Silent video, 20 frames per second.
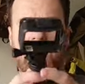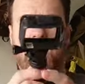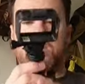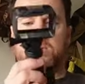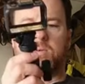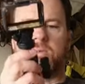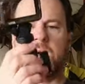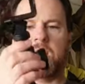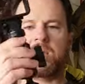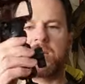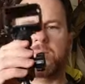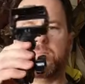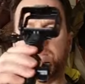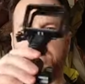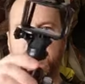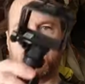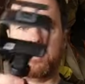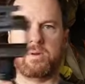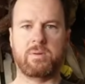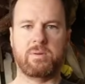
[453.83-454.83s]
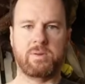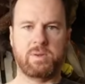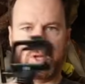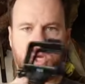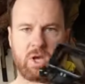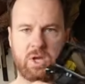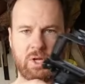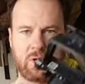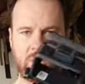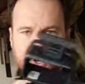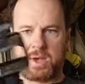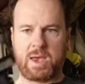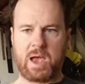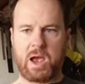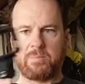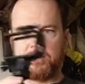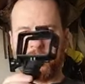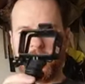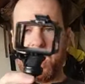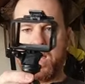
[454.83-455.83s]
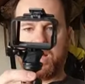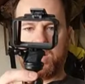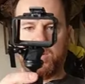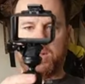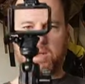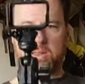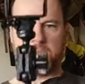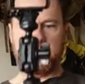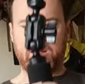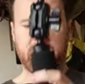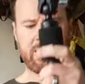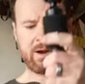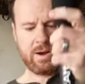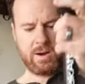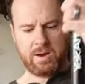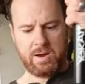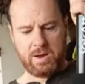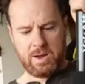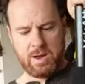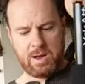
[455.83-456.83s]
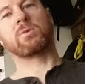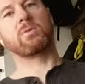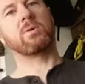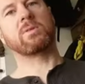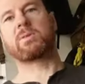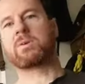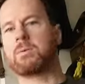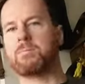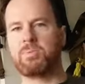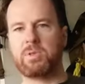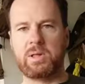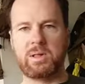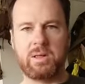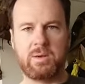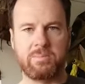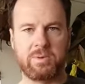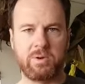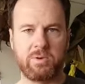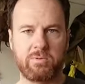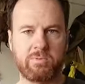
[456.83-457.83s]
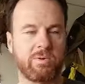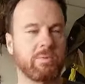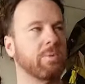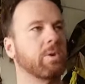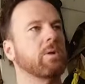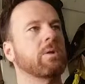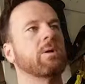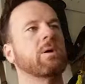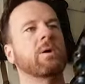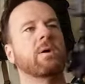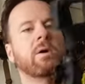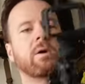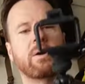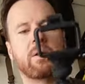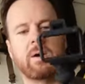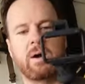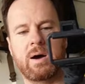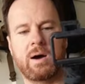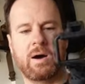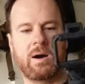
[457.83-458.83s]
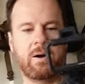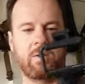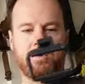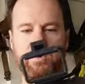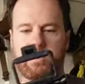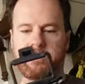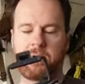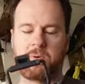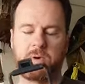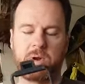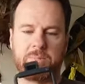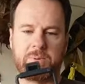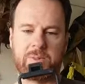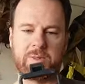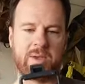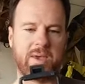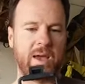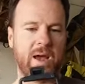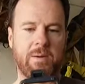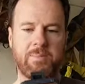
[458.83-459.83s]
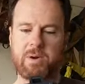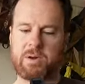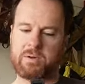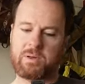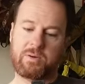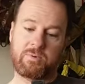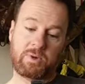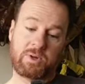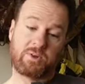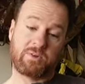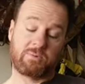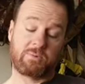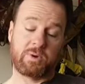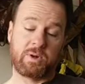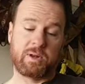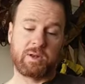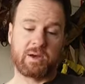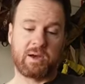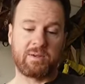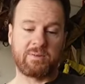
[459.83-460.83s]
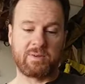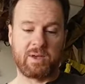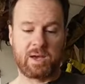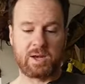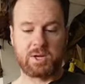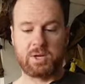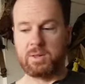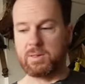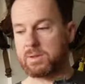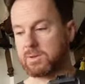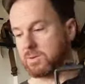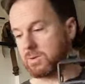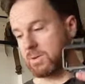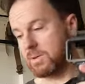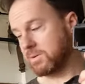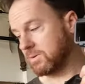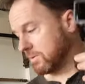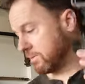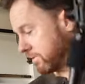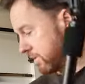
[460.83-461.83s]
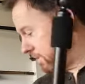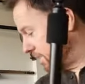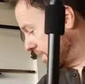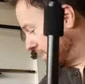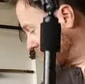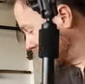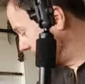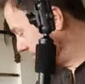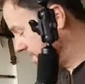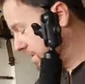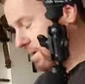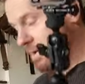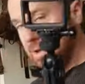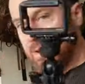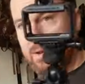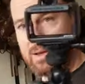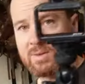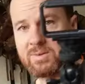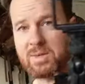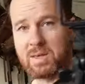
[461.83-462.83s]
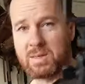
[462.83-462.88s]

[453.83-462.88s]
and so that can you can change your camera angle like there. So it's completely maneuverable uh, wherever I want to put the camera, which is pretty nice actually. So this is a very nice, nice